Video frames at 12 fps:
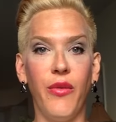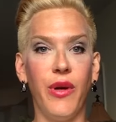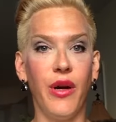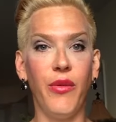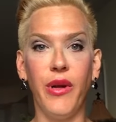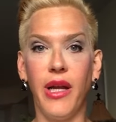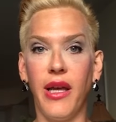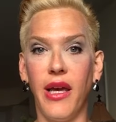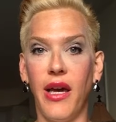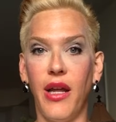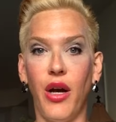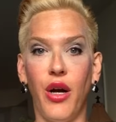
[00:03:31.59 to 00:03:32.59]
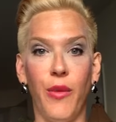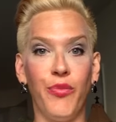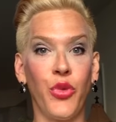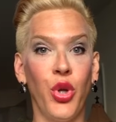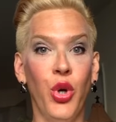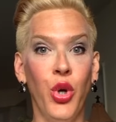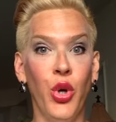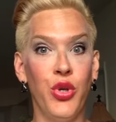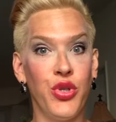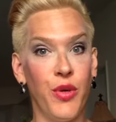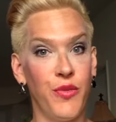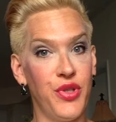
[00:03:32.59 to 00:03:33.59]
We don't want to get
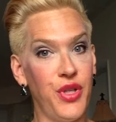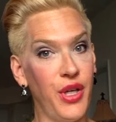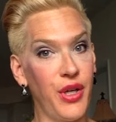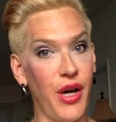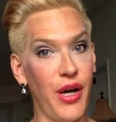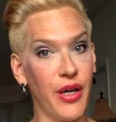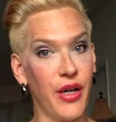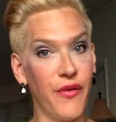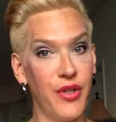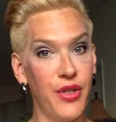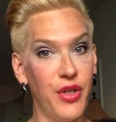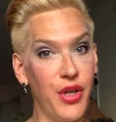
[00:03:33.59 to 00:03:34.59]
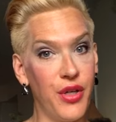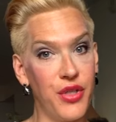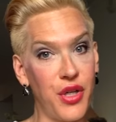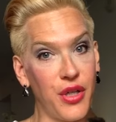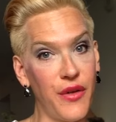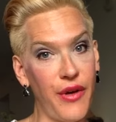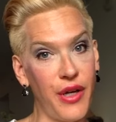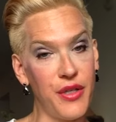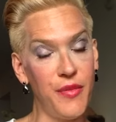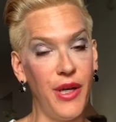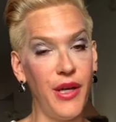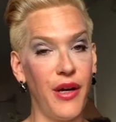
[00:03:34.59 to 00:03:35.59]
some stink eye, conjunctivitis,
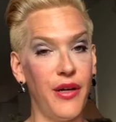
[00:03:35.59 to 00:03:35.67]
pink eye.